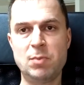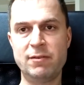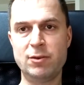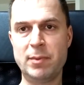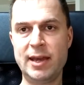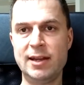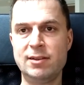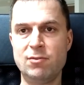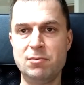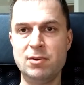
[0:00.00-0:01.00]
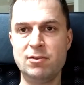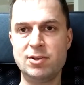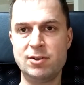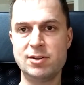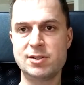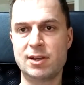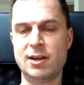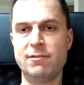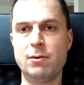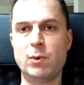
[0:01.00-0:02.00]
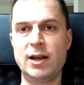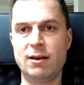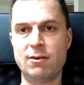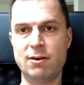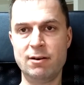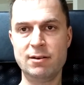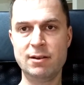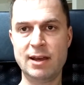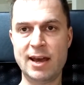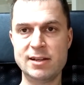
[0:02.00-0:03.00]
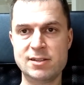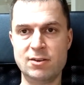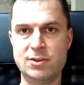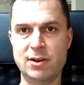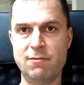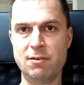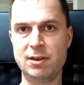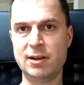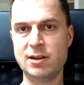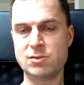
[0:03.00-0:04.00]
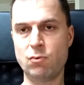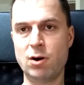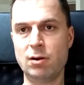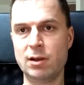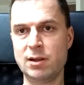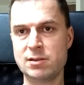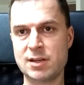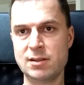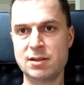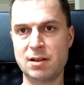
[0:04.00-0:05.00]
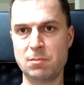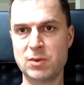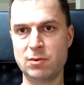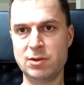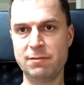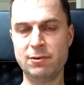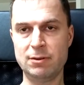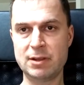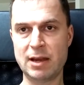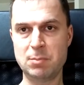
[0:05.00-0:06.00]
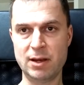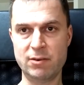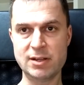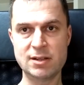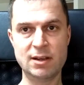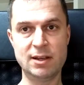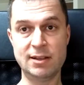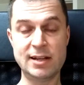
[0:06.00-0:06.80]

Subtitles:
top level domain, it returns a kind of a wildcard answer to everything that is wrong, and it sends them to a default IP address.